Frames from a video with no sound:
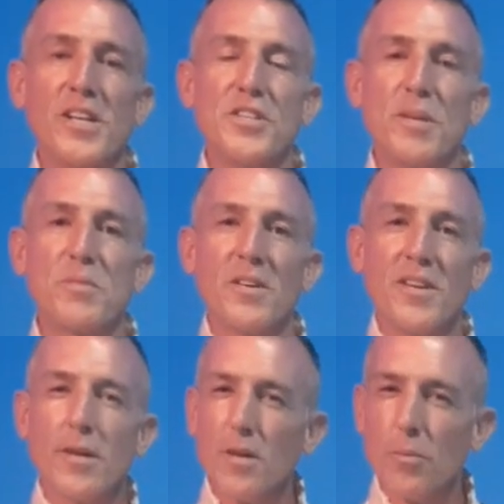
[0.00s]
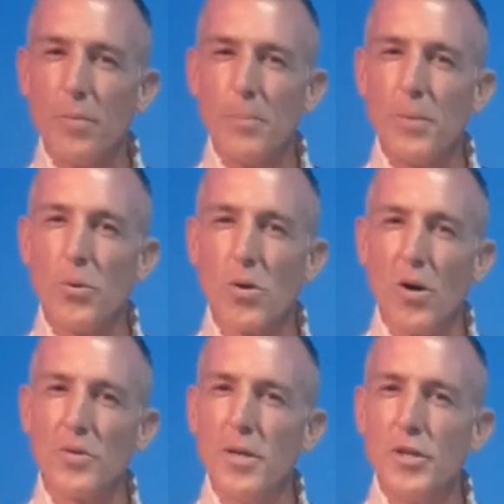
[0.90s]
Egypt by people
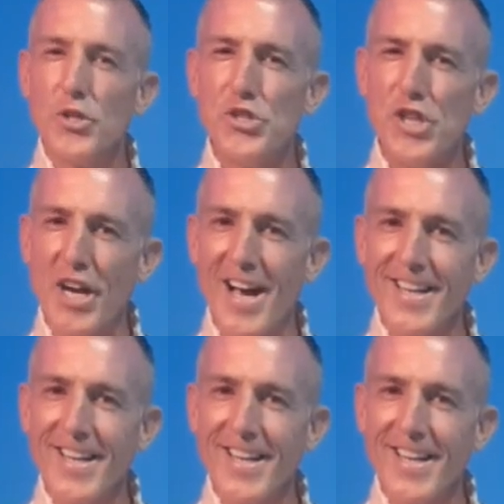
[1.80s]
called Jedi.